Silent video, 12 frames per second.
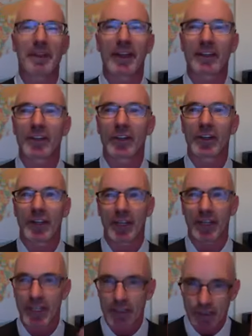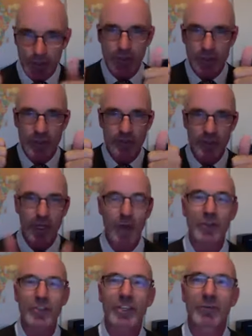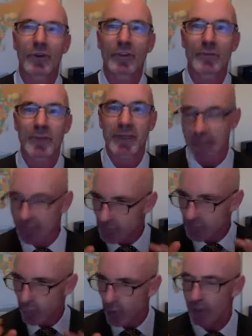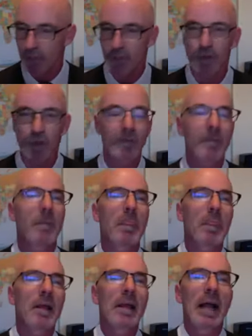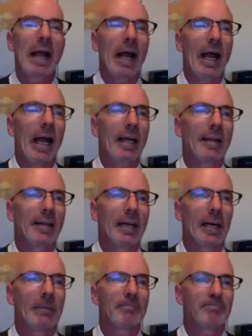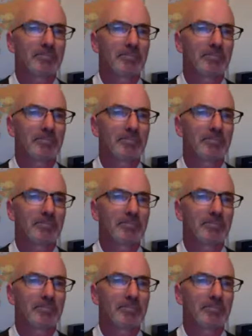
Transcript: that you're going to do some coaching with me. That's wonderful. And, um,